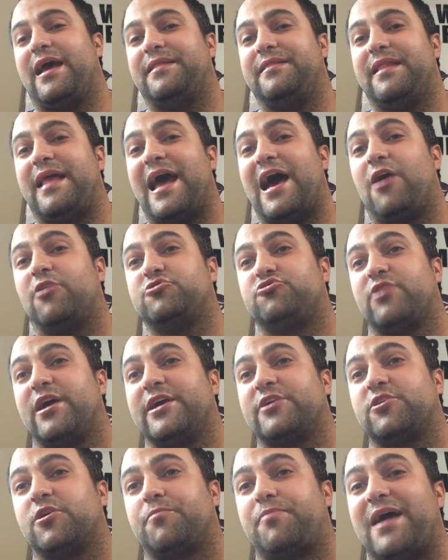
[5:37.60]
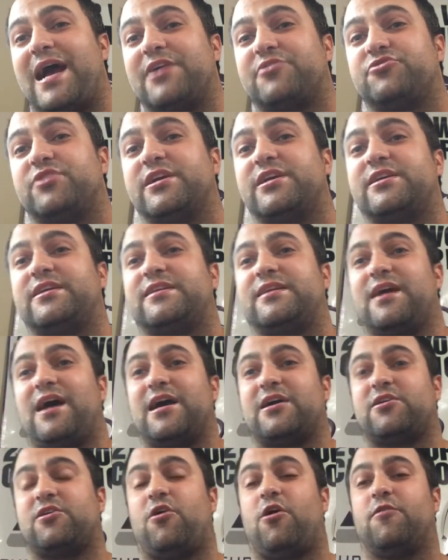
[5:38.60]
And now Dre Kirkpatrick
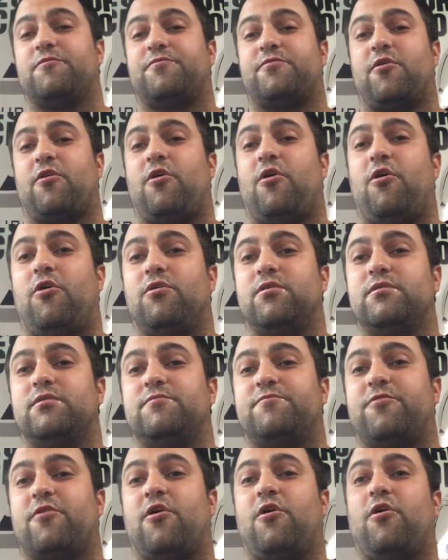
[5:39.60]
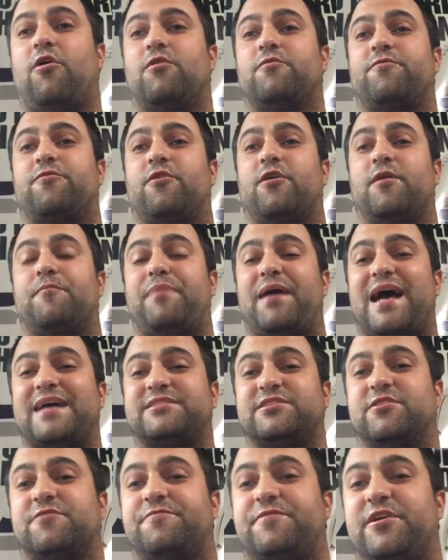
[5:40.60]
got called for a pass
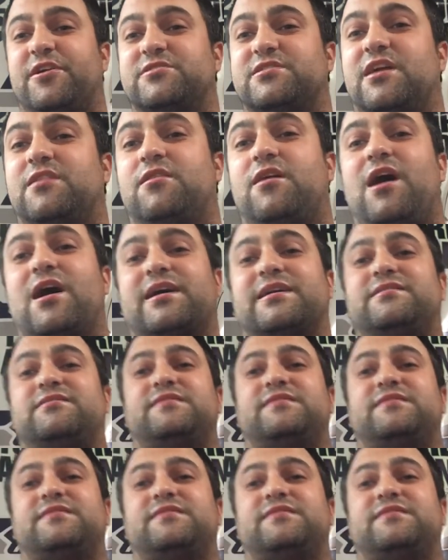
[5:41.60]
interference on Lockett,